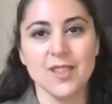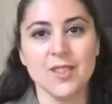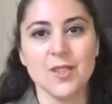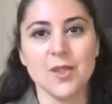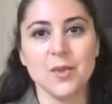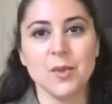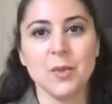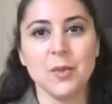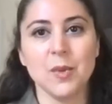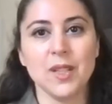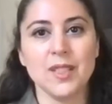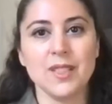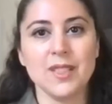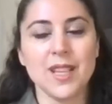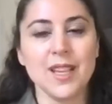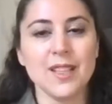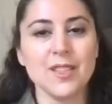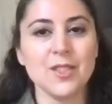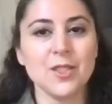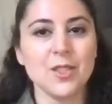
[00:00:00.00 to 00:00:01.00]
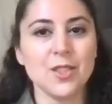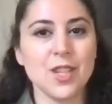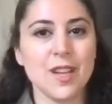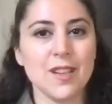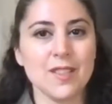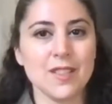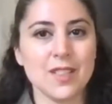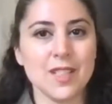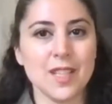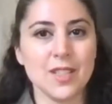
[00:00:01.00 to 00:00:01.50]
So we want to test your
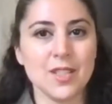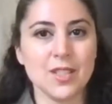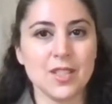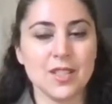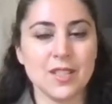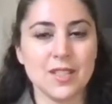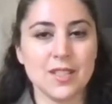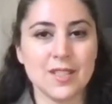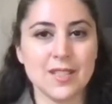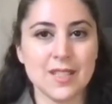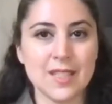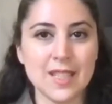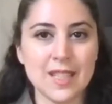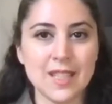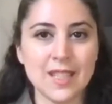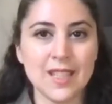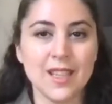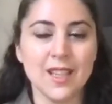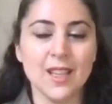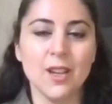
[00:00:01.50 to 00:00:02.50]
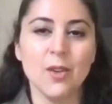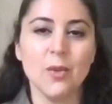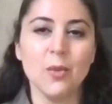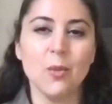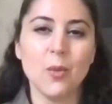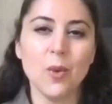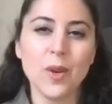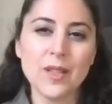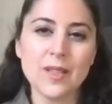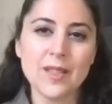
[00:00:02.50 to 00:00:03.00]
child's attention to see
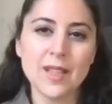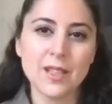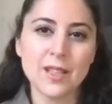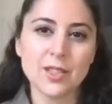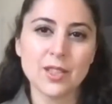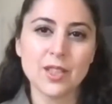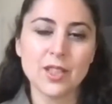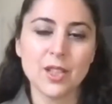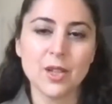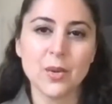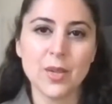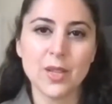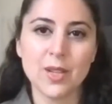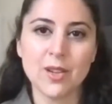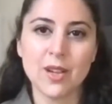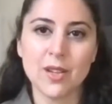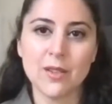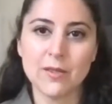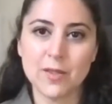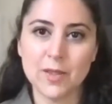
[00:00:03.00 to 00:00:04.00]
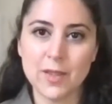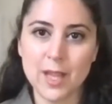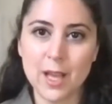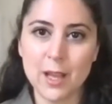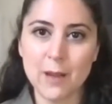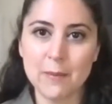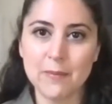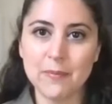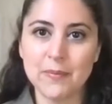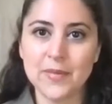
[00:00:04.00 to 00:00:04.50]
what's actually going on for
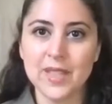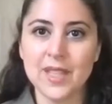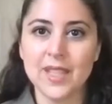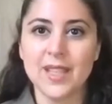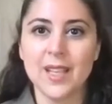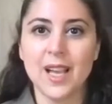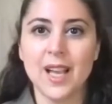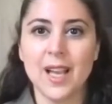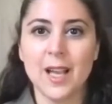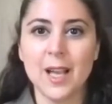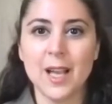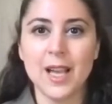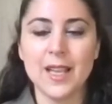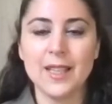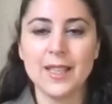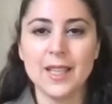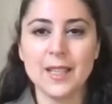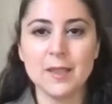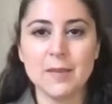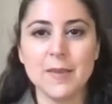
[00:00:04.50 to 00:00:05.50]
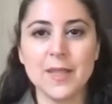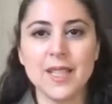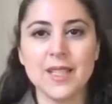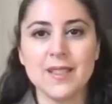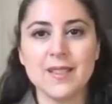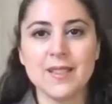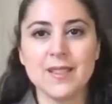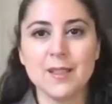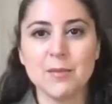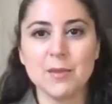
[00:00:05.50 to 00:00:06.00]
them. And that's
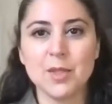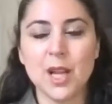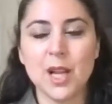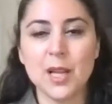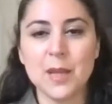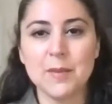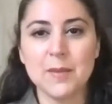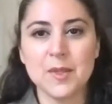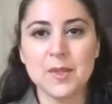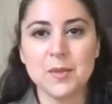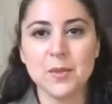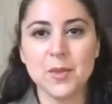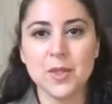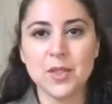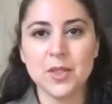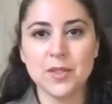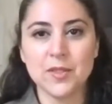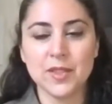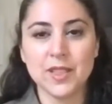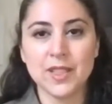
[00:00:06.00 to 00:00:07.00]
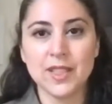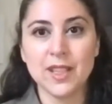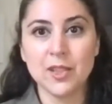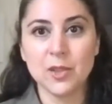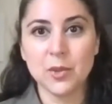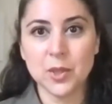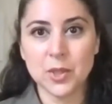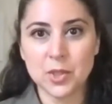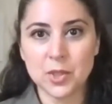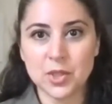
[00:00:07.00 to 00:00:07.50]
because sometimes when you're filling
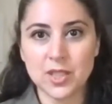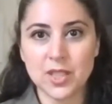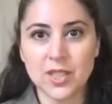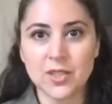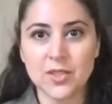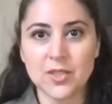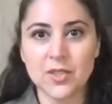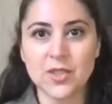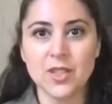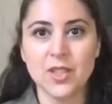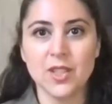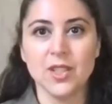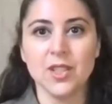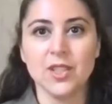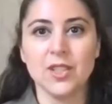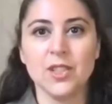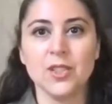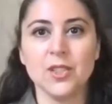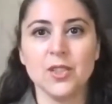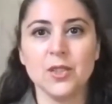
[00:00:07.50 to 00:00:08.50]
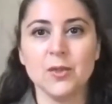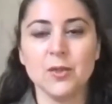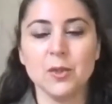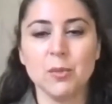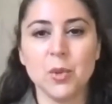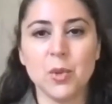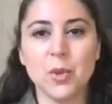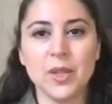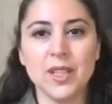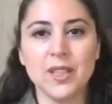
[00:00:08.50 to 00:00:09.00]
out questionnaires, you're
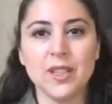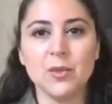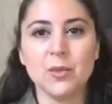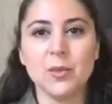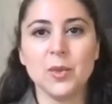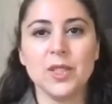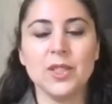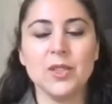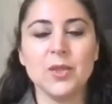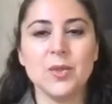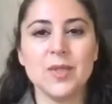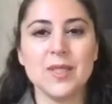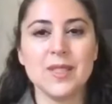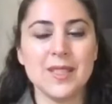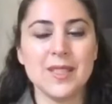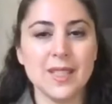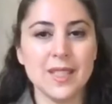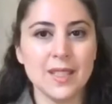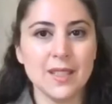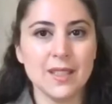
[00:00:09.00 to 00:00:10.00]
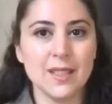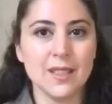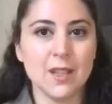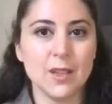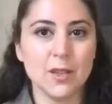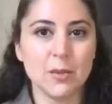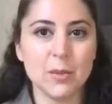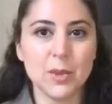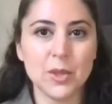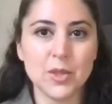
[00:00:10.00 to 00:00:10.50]
reporting on what you see in
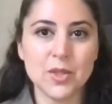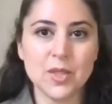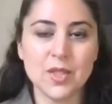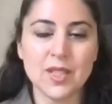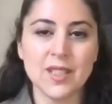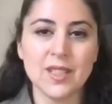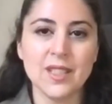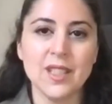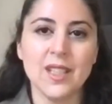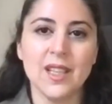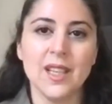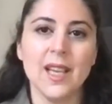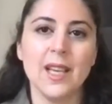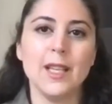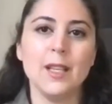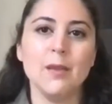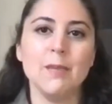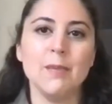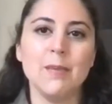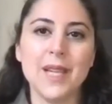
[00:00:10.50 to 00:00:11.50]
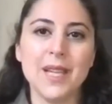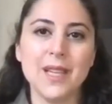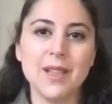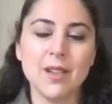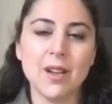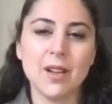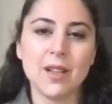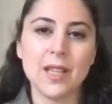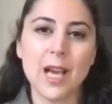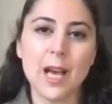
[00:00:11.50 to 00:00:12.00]
another person, and it may
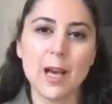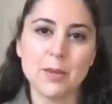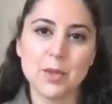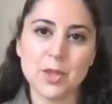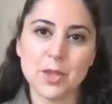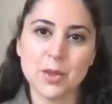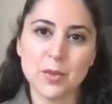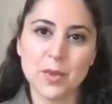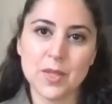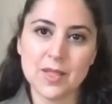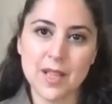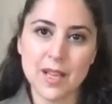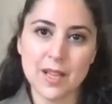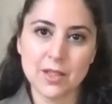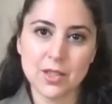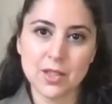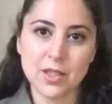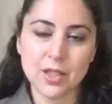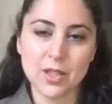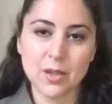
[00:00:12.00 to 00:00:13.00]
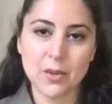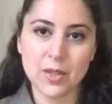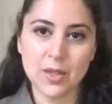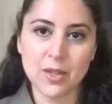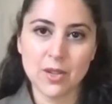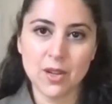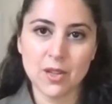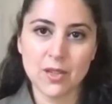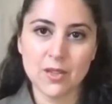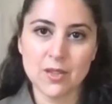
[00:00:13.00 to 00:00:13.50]
not capture what's actually
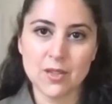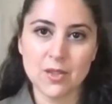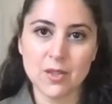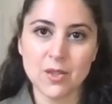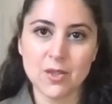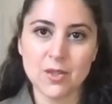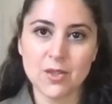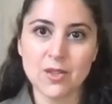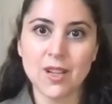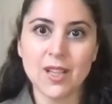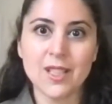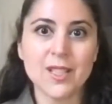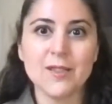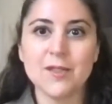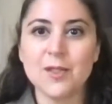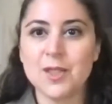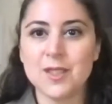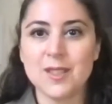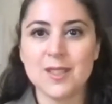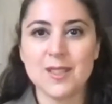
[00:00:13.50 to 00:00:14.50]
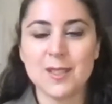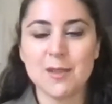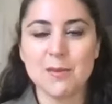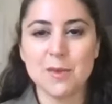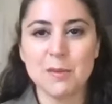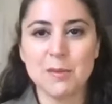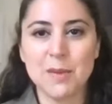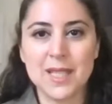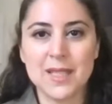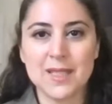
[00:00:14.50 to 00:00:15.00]
going on. So there's lots of reasons
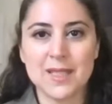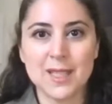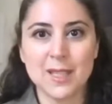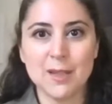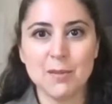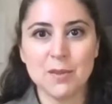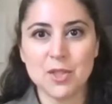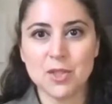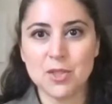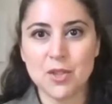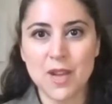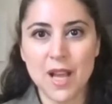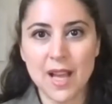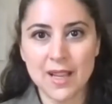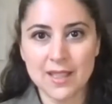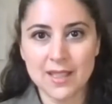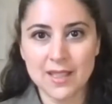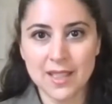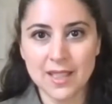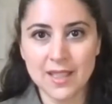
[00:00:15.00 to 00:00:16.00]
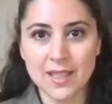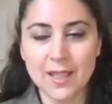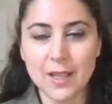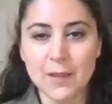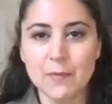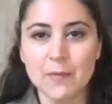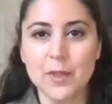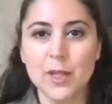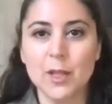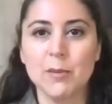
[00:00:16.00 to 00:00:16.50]
someone might seem distracted,
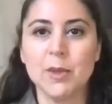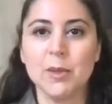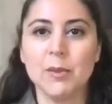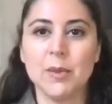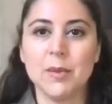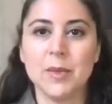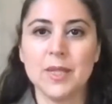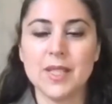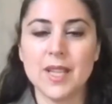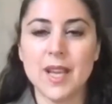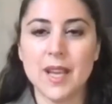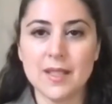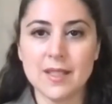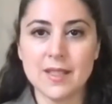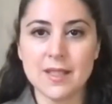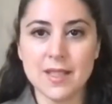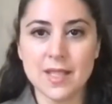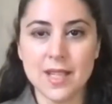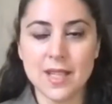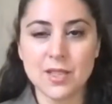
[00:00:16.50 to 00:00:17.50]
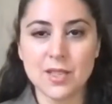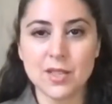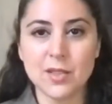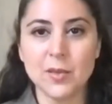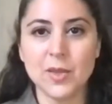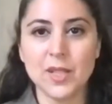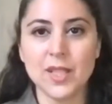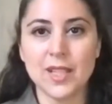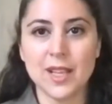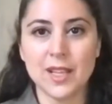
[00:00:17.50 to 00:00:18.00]
but when we test
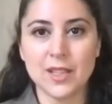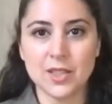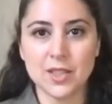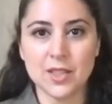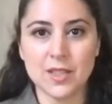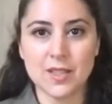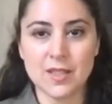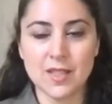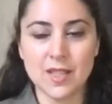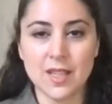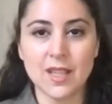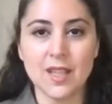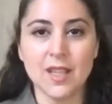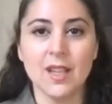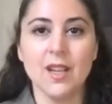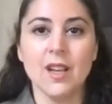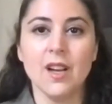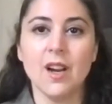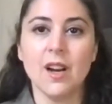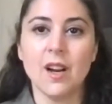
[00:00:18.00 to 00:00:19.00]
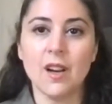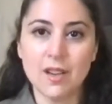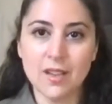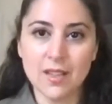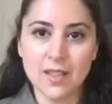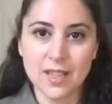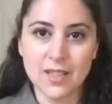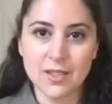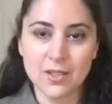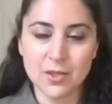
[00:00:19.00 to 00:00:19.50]
attention, we can actually see,
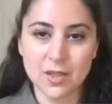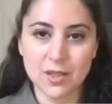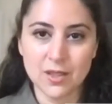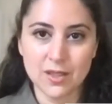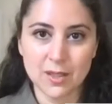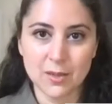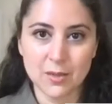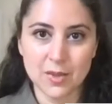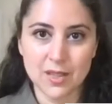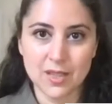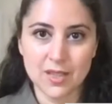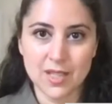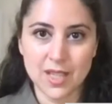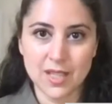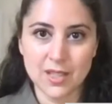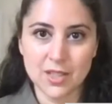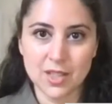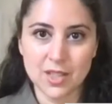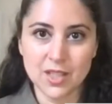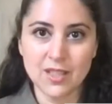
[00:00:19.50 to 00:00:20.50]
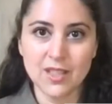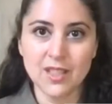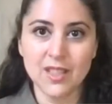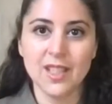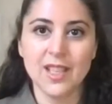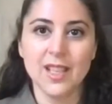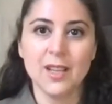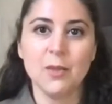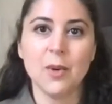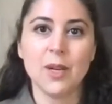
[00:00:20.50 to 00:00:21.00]
are they struggling with attention?
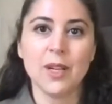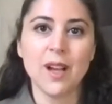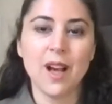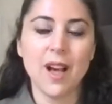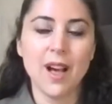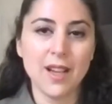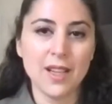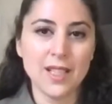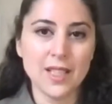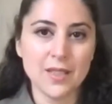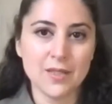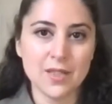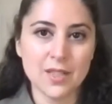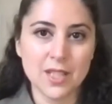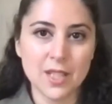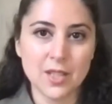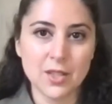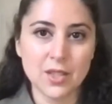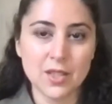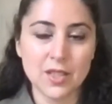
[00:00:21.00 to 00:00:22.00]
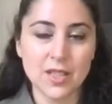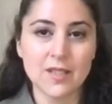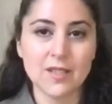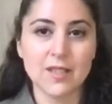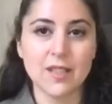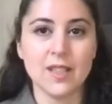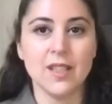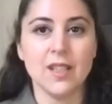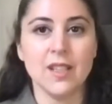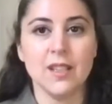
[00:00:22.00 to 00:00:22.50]
What kind of attention?
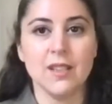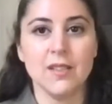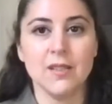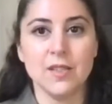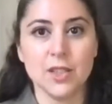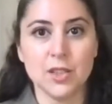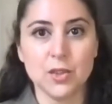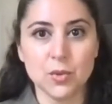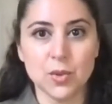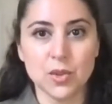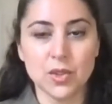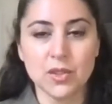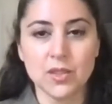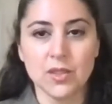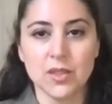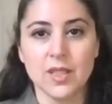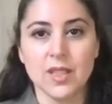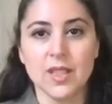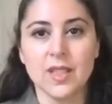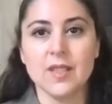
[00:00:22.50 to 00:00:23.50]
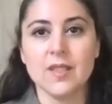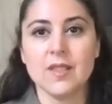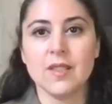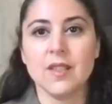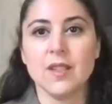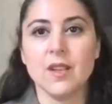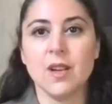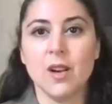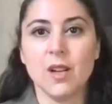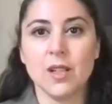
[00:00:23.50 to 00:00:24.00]
Is it visual? Is
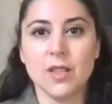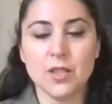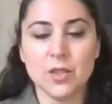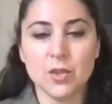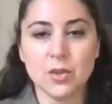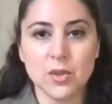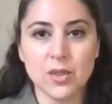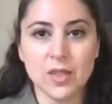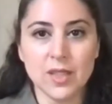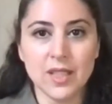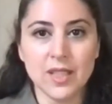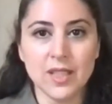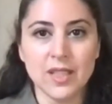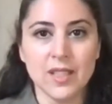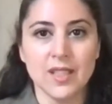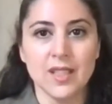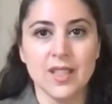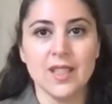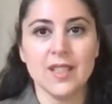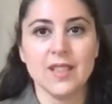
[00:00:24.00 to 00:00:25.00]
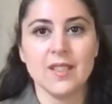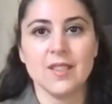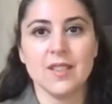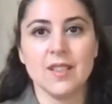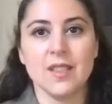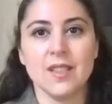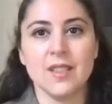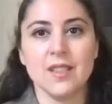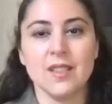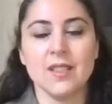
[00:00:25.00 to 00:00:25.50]
it auditory? Is
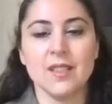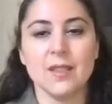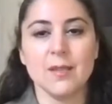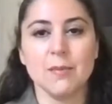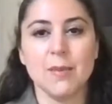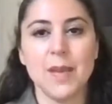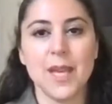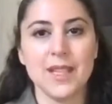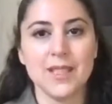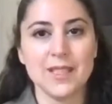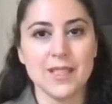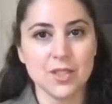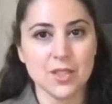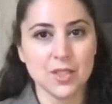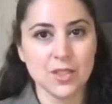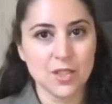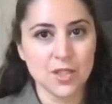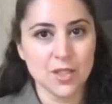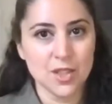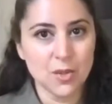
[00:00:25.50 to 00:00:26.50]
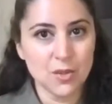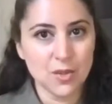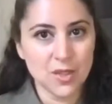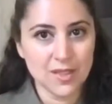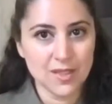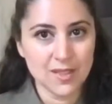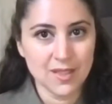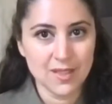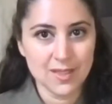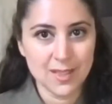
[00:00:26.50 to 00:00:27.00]
it paying attention to two
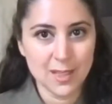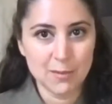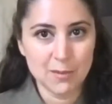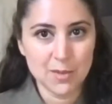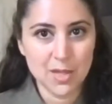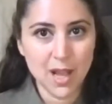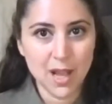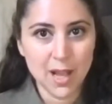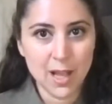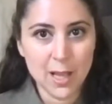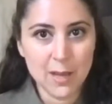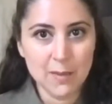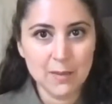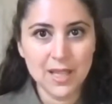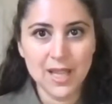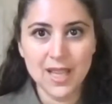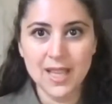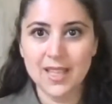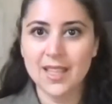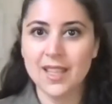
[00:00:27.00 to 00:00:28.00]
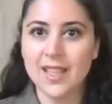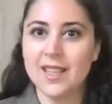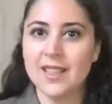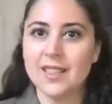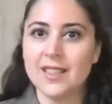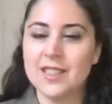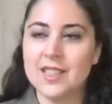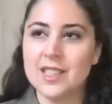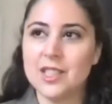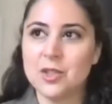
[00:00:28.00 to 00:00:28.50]
things at the same time, like
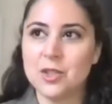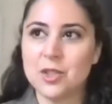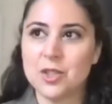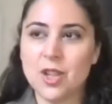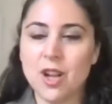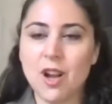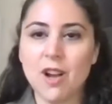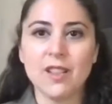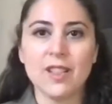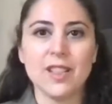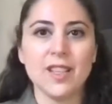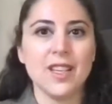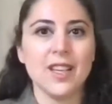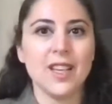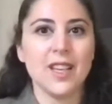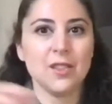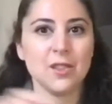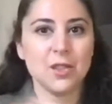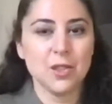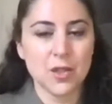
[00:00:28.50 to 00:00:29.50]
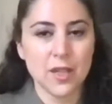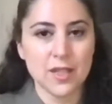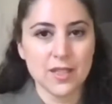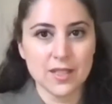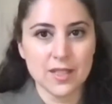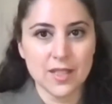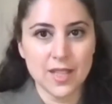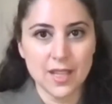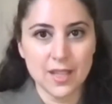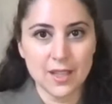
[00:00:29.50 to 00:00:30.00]
the teacher's talking and they're trying
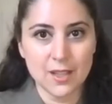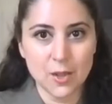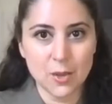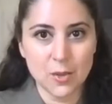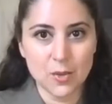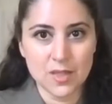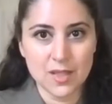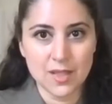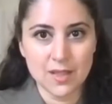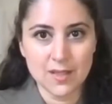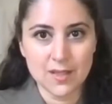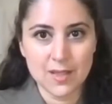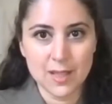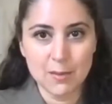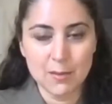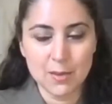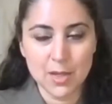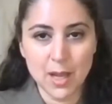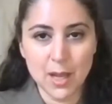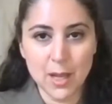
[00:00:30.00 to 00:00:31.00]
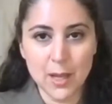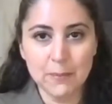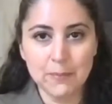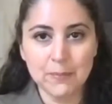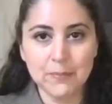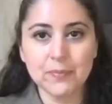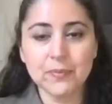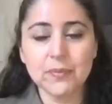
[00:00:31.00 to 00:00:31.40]
to take notes at the same time?